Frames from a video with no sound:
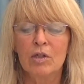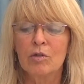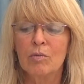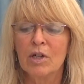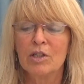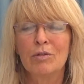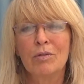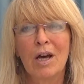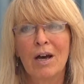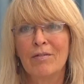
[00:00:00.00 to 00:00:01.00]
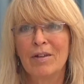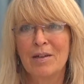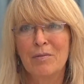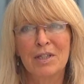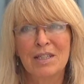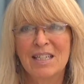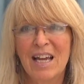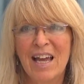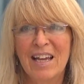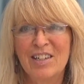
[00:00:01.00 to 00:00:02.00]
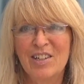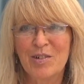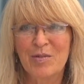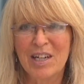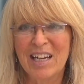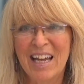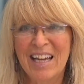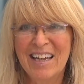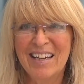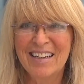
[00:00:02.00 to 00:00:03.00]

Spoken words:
to what you love. He wants to end your reading.